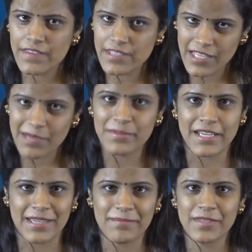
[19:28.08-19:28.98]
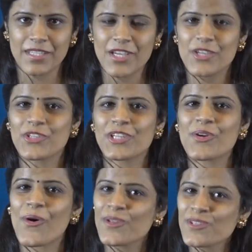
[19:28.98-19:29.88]
At the same time, you
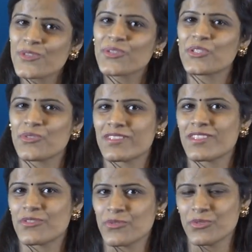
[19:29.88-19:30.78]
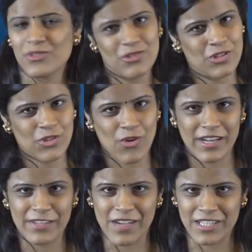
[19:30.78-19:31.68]
can also use this rule to
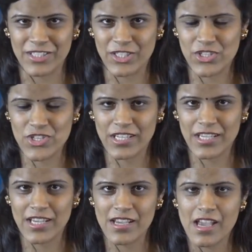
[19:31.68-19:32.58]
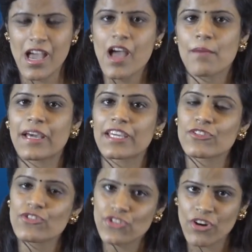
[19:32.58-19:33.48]
your advantage by
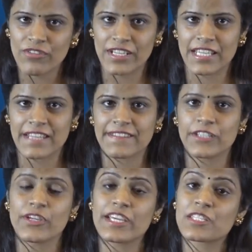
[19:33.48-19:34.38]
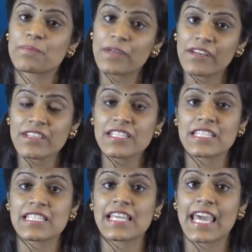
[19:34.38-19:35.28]
ensuring that your
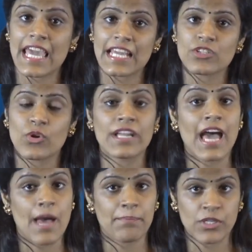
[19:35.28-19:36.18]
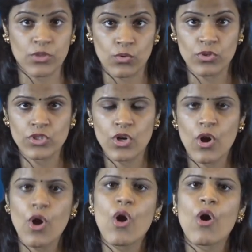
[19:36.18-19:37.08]
experiences end on a happy note,
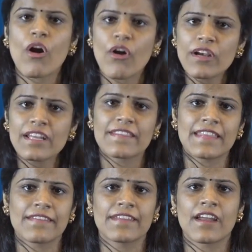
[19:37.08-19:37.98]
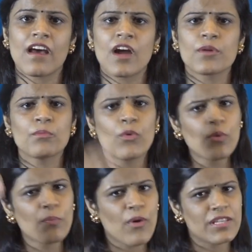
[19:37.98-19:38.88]
or that there are
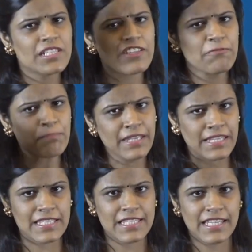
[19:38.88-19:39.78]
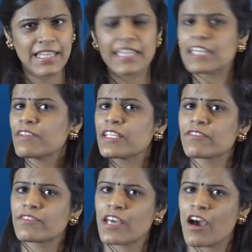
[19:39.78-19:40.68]
more positive peaks
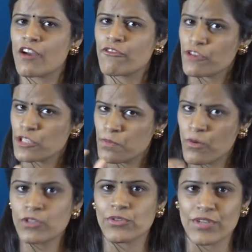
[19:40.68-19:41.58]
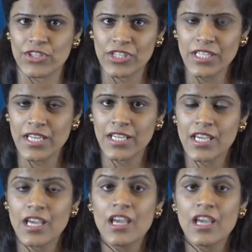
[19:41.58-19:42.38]
even if they are for small duration.